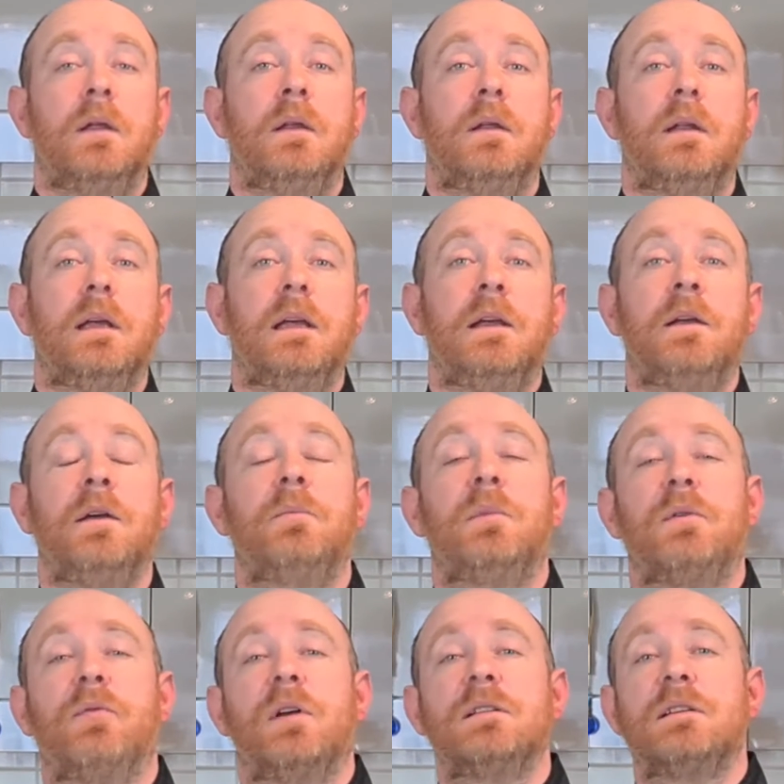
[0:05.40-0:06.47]
Today,
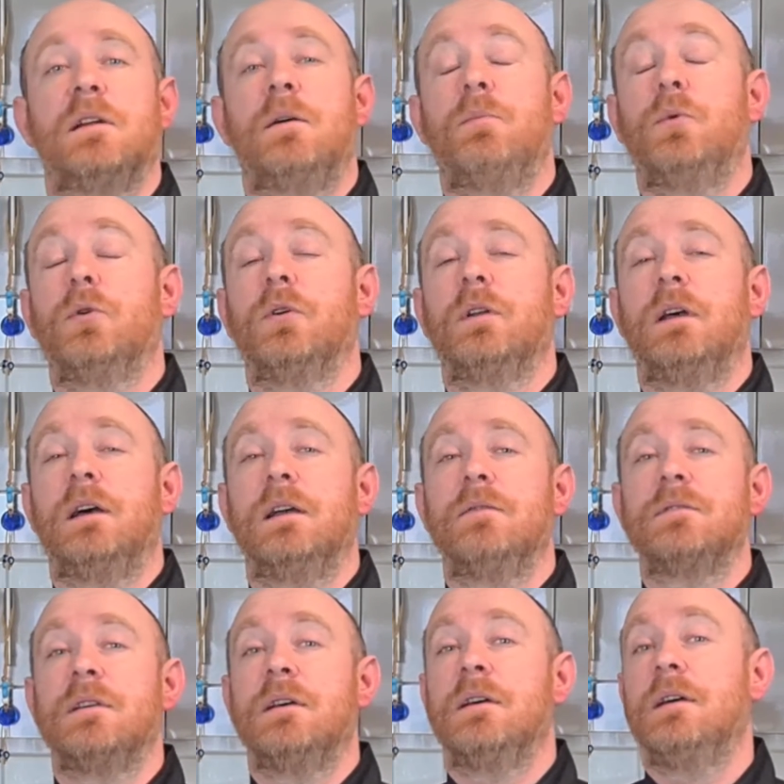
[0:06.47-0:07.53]
my friends at Homura
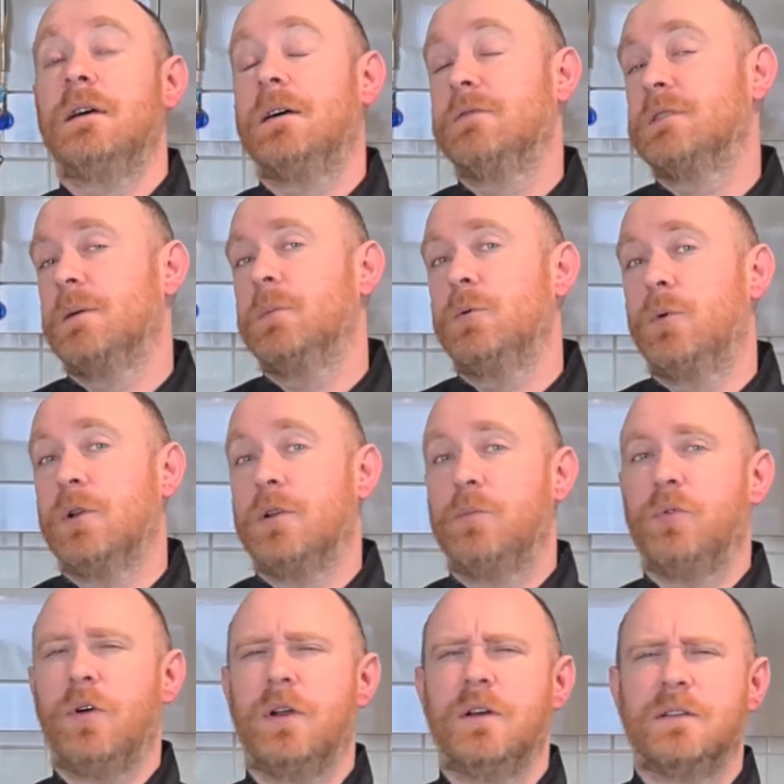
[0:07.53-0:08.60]
Knives have sent me one of their
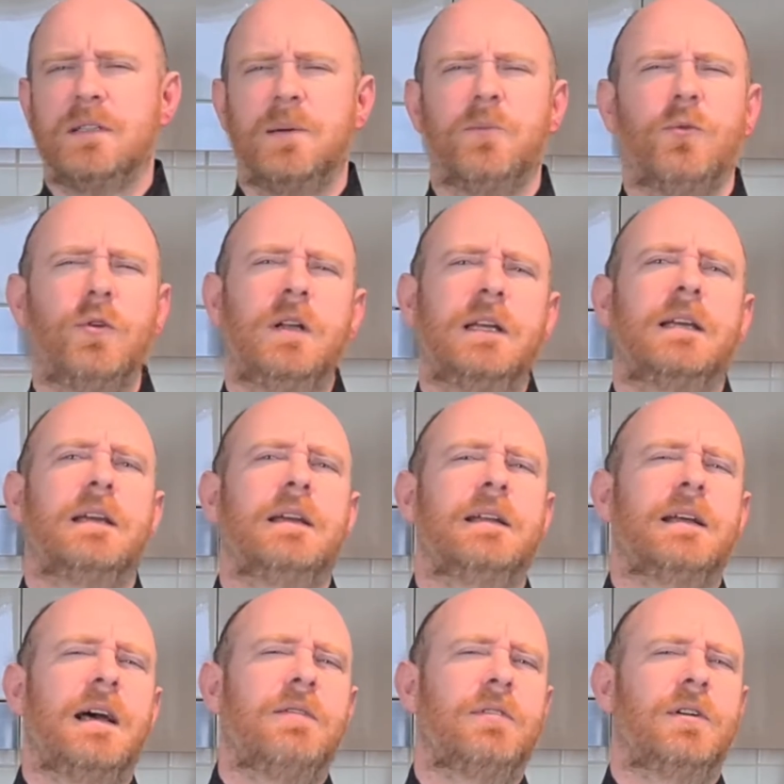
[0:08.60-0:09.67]
products and I'm really keen
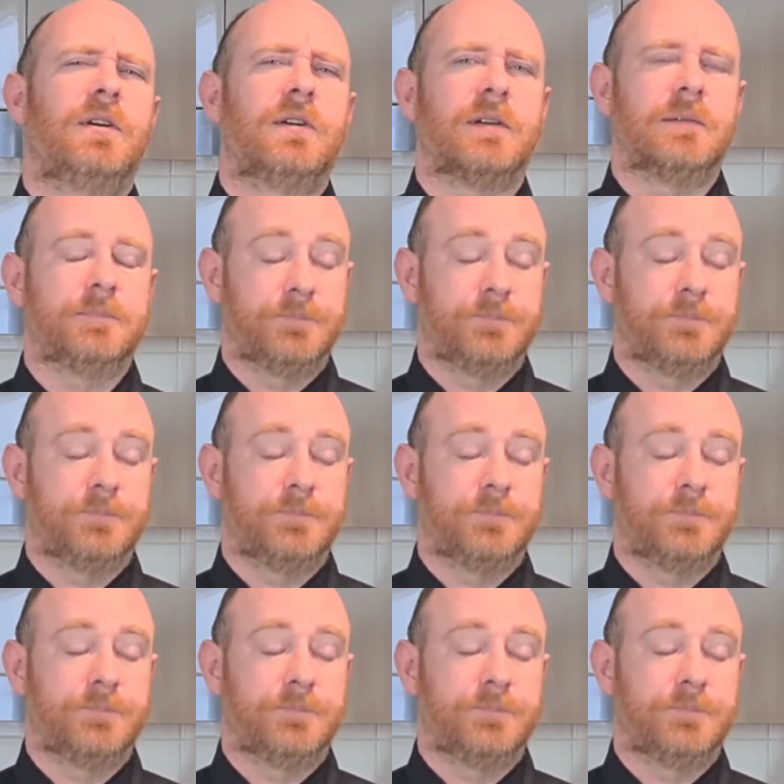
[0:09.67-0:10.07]
to have a look.